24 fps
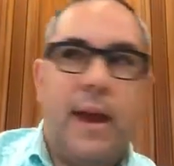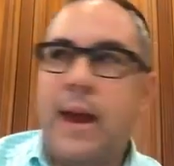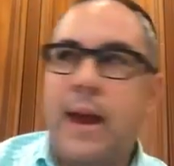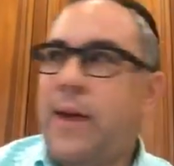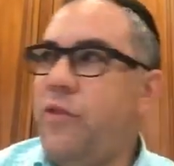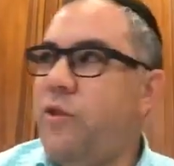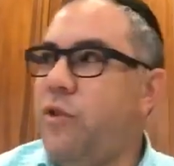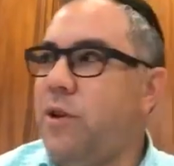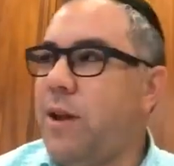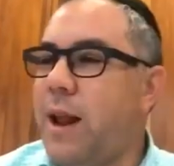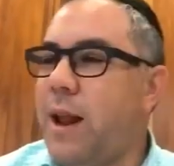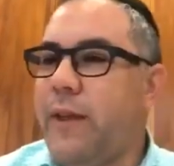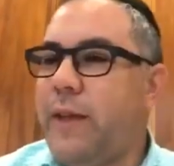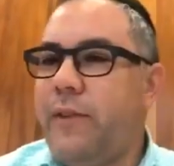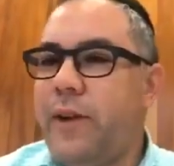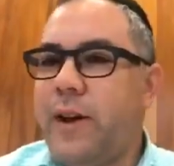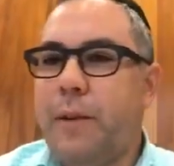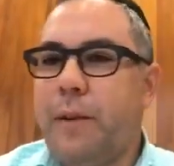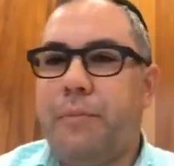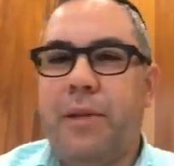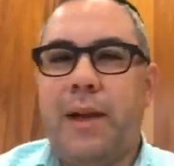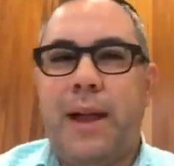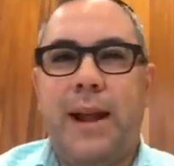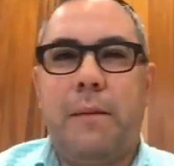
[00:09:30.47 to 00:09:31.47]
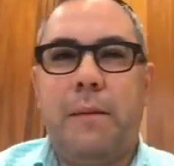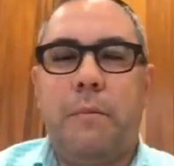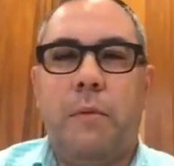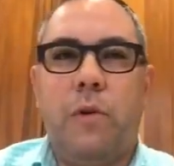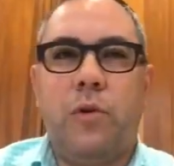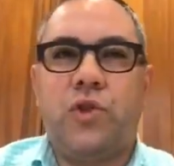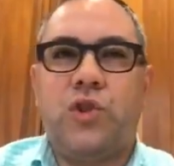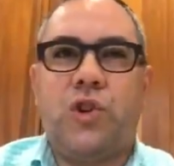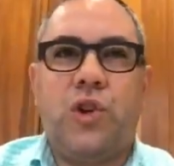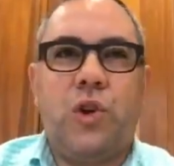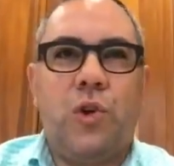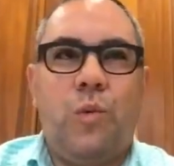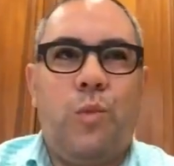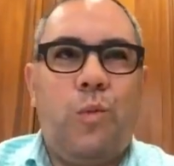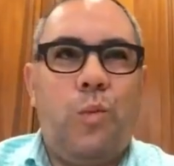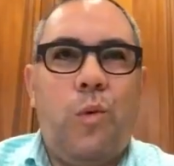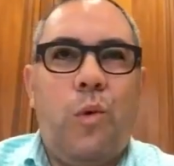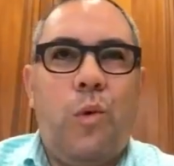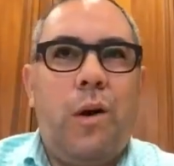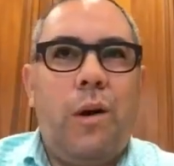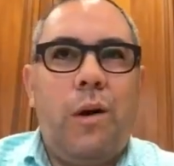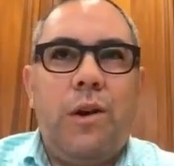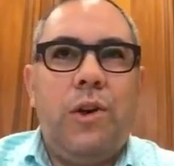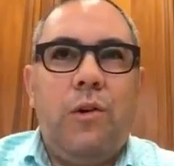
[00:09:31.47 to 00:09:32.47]
And they're not even complaining, Moshe,
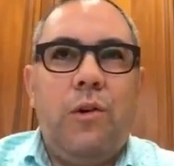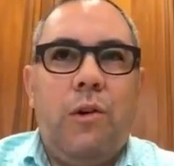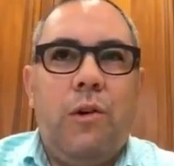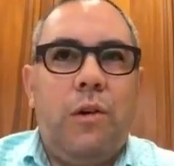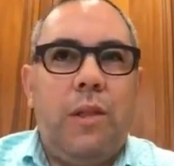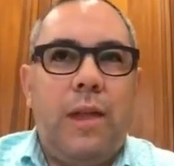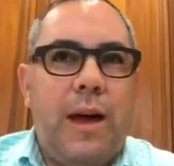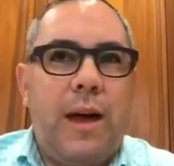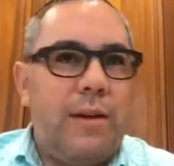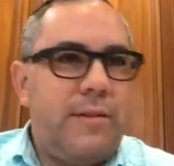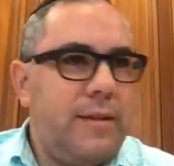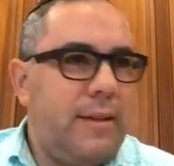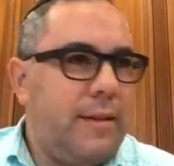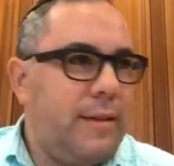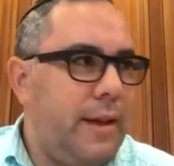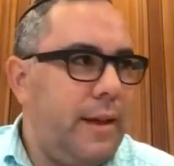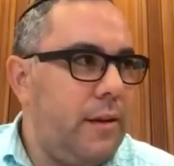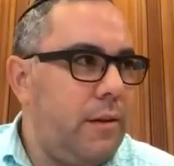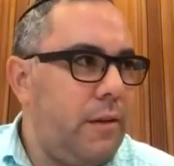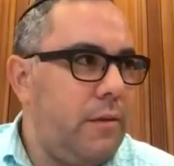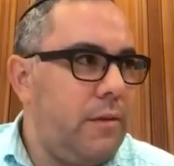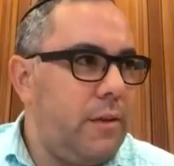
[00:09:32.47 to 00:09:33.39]
what, you're a lousy leader.